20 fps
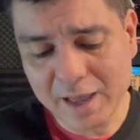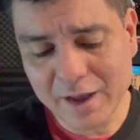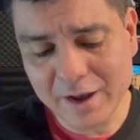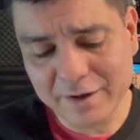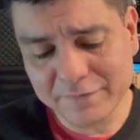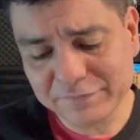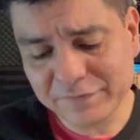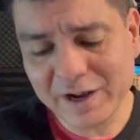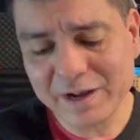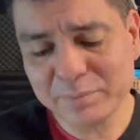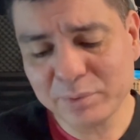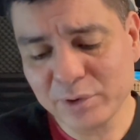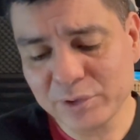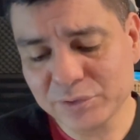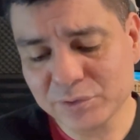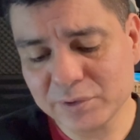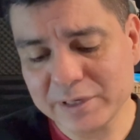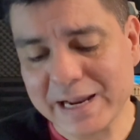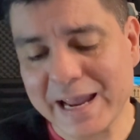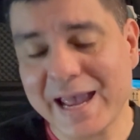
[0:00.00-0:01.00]

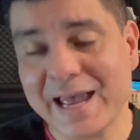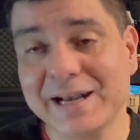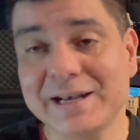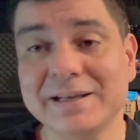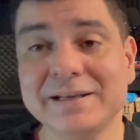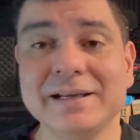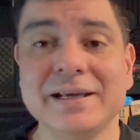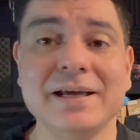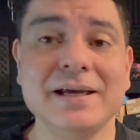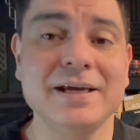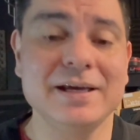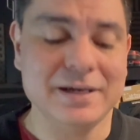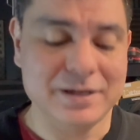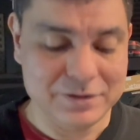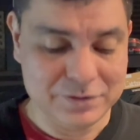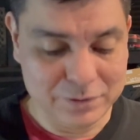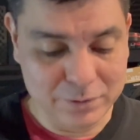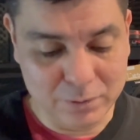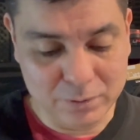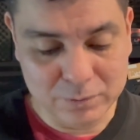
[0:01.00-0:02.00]
5.3 added
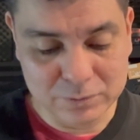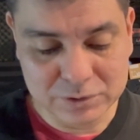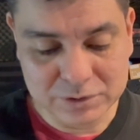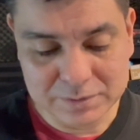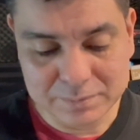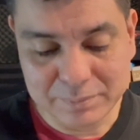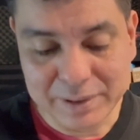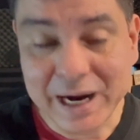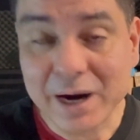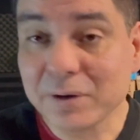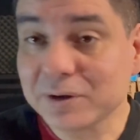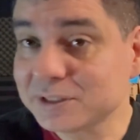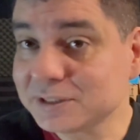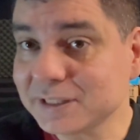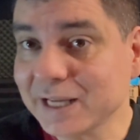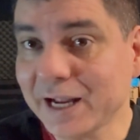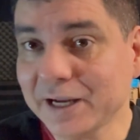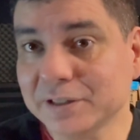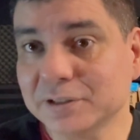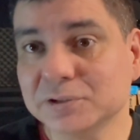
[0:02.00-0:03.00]
those power
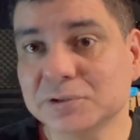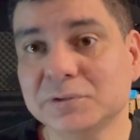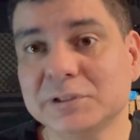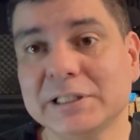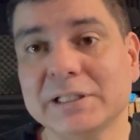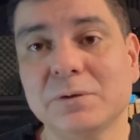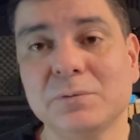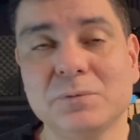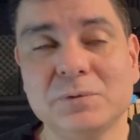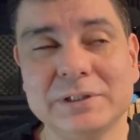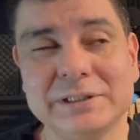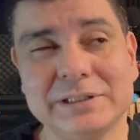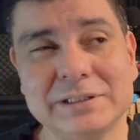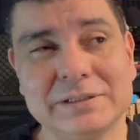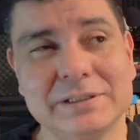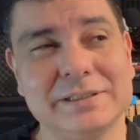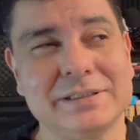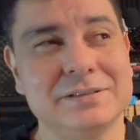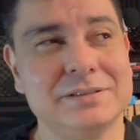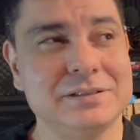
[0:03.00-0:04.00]
cycles,
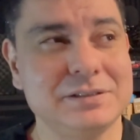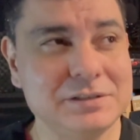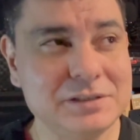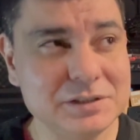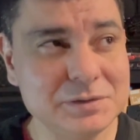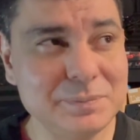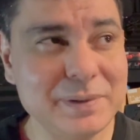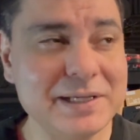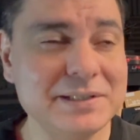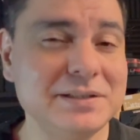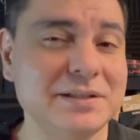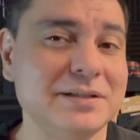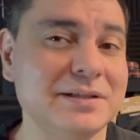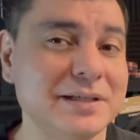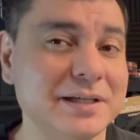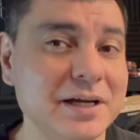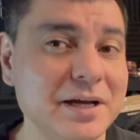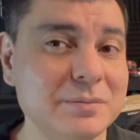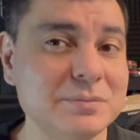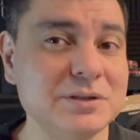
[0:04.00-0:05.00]
which just basically
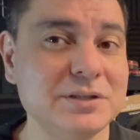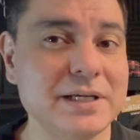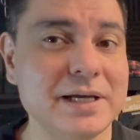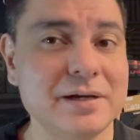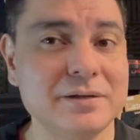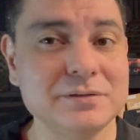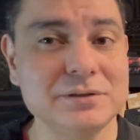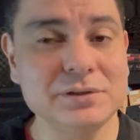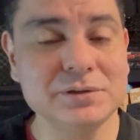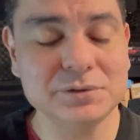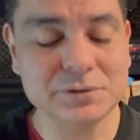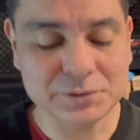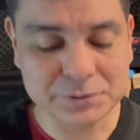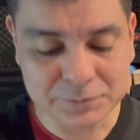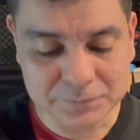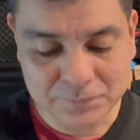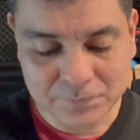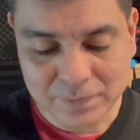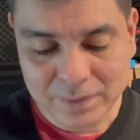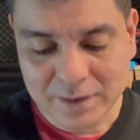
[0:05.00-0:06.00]
comes down
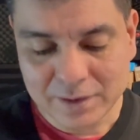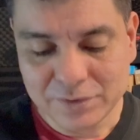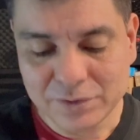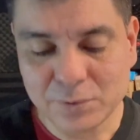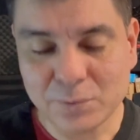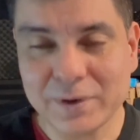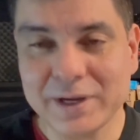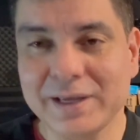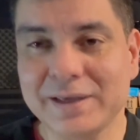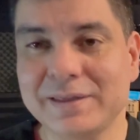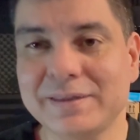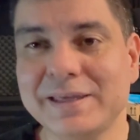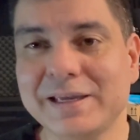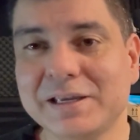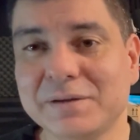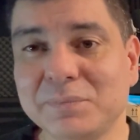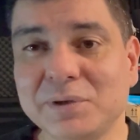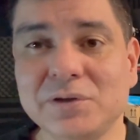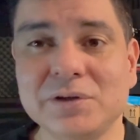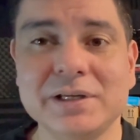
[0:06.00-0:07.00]
to the way they
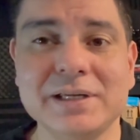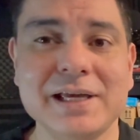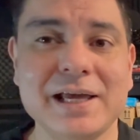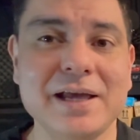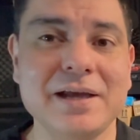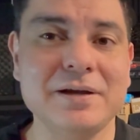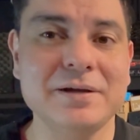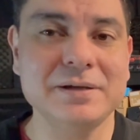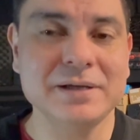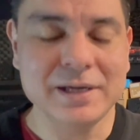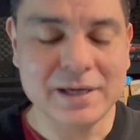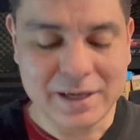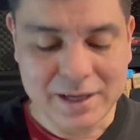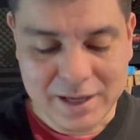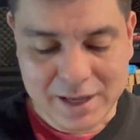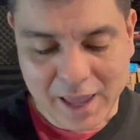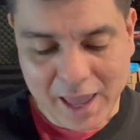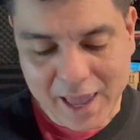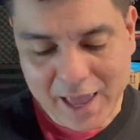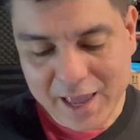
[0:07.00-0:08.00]
communicate.
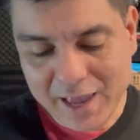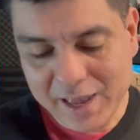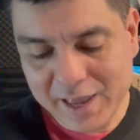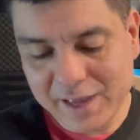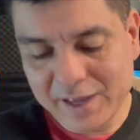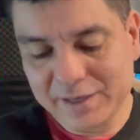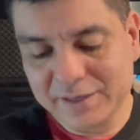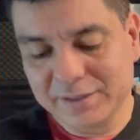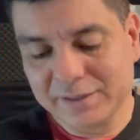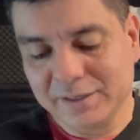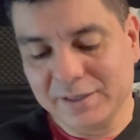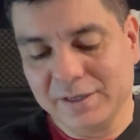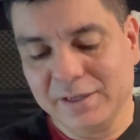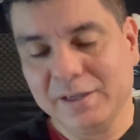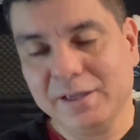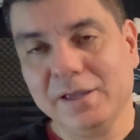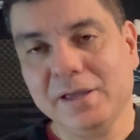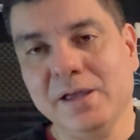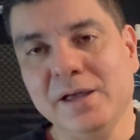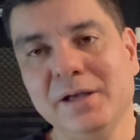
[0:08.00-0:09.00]
And
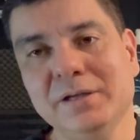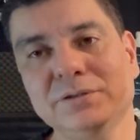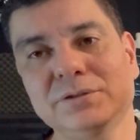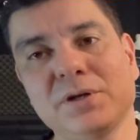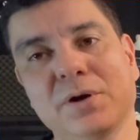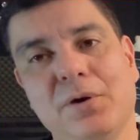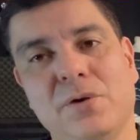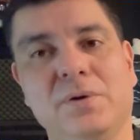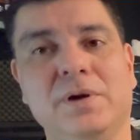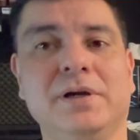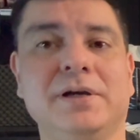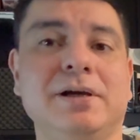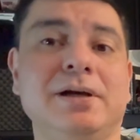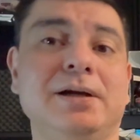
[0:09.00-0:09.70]
so,